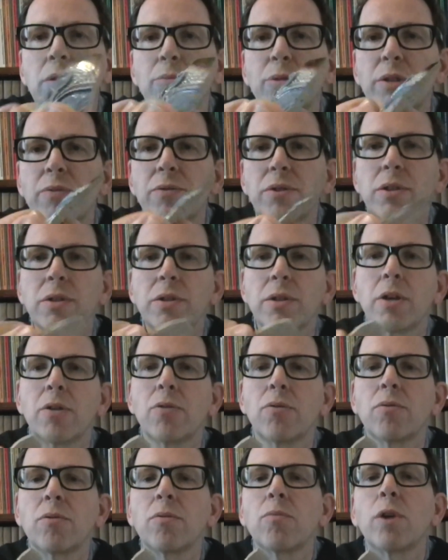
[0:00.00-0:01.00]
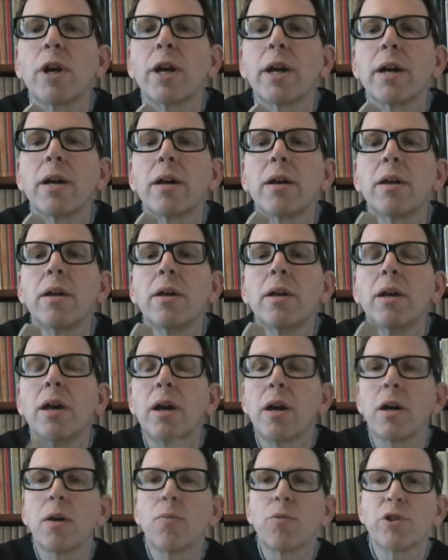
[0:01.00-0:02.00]
a bit of stoneware
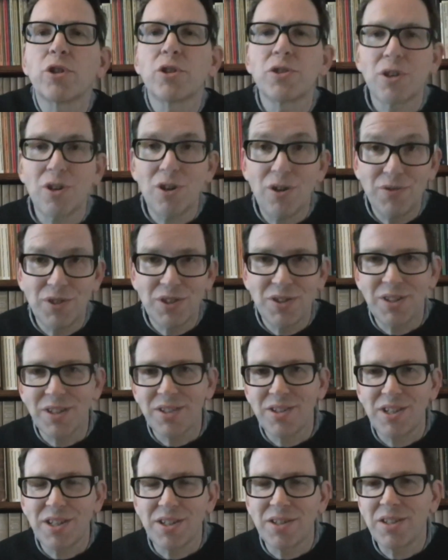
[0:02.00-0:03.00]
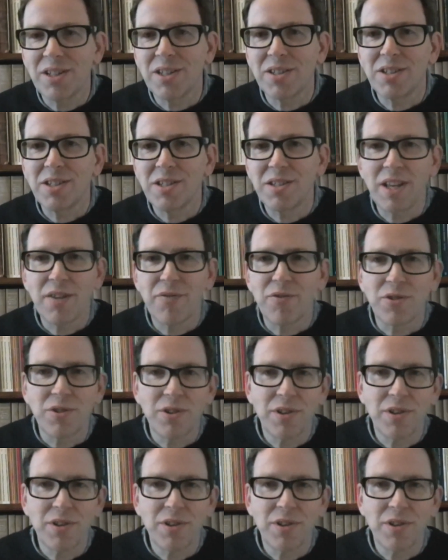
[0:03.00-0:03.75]
which is after 1667,